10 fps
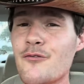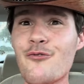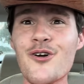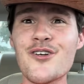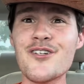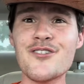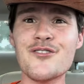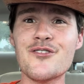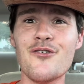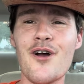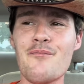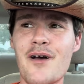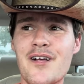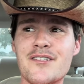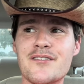We're going to just do our
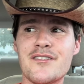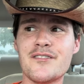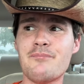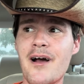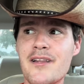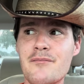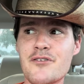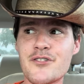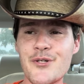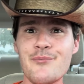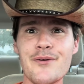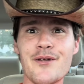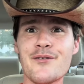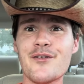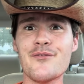best despite the machine
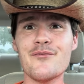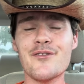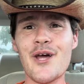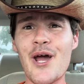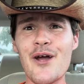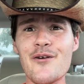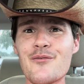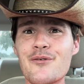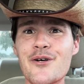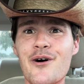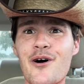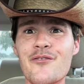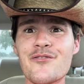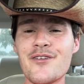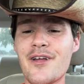being terribly
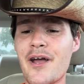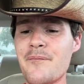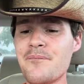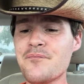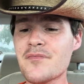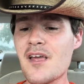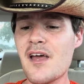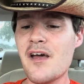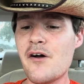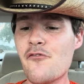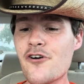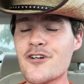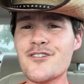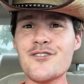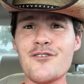off today. We're
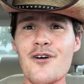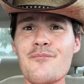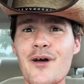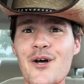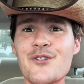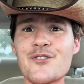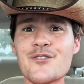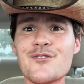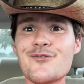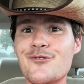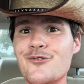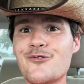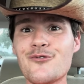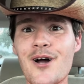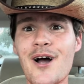going to do our best to
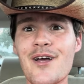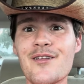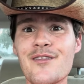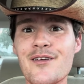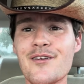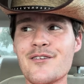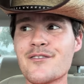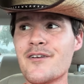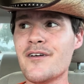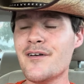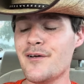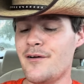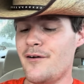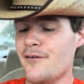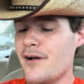try these.
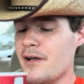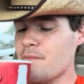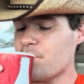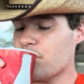All right.